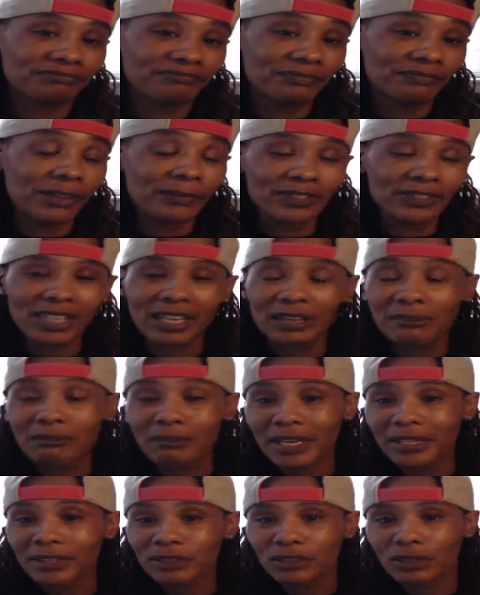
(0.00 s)
15
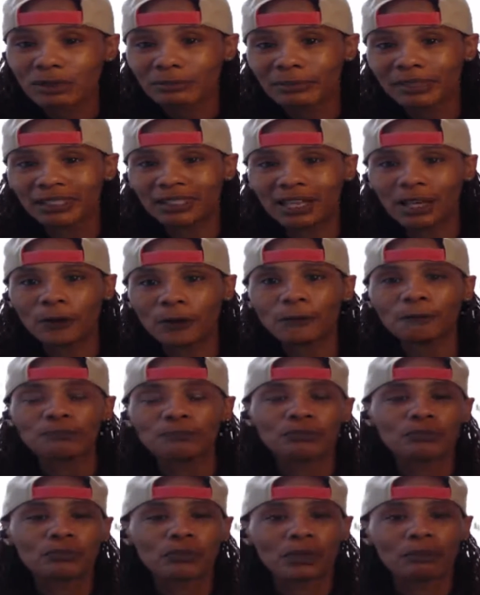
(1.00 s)
minutes or below,
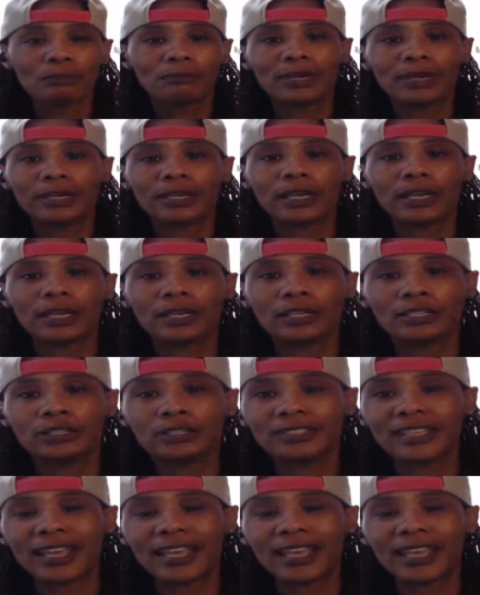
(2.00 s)

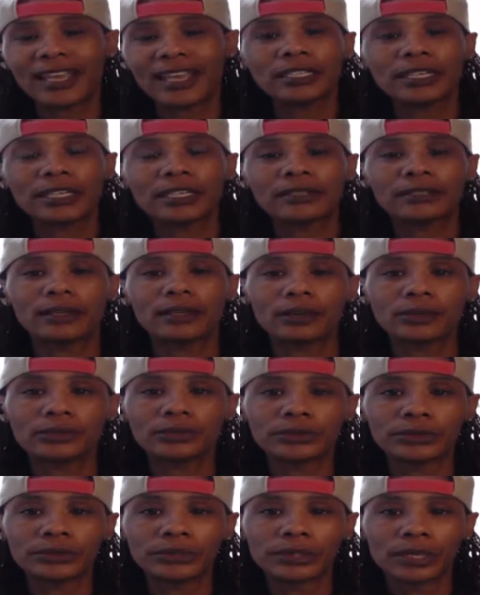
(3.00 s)
but take a look at
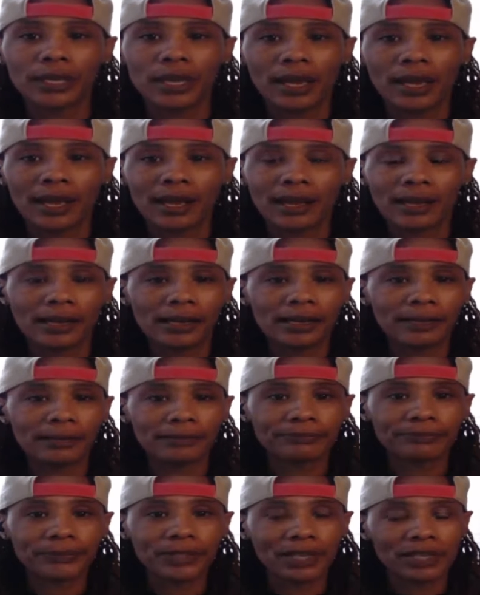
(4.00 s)
those
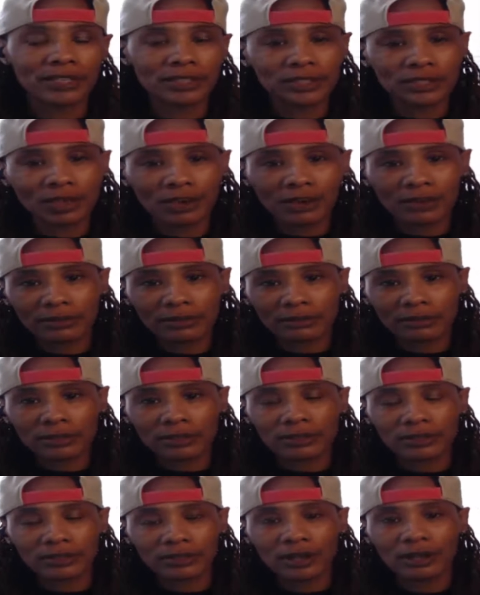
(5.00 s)
and start
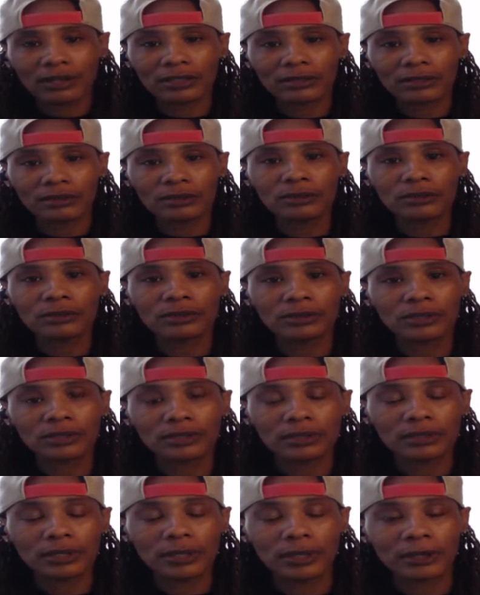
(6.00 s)
through
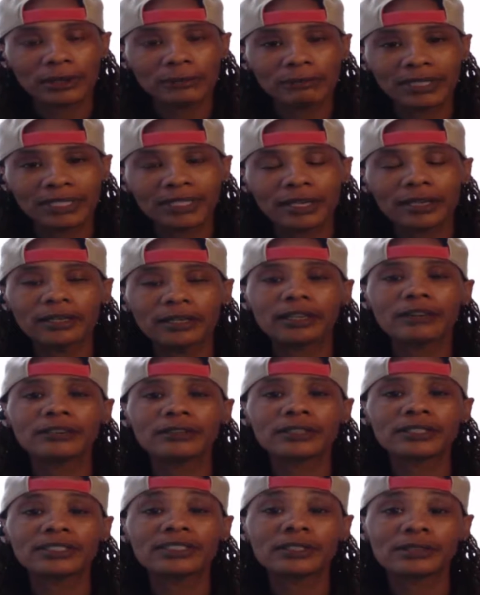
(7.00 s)
the beginning of
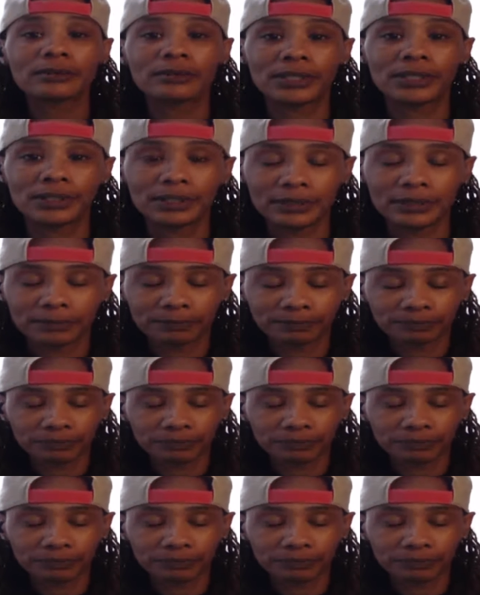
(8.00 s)
the series.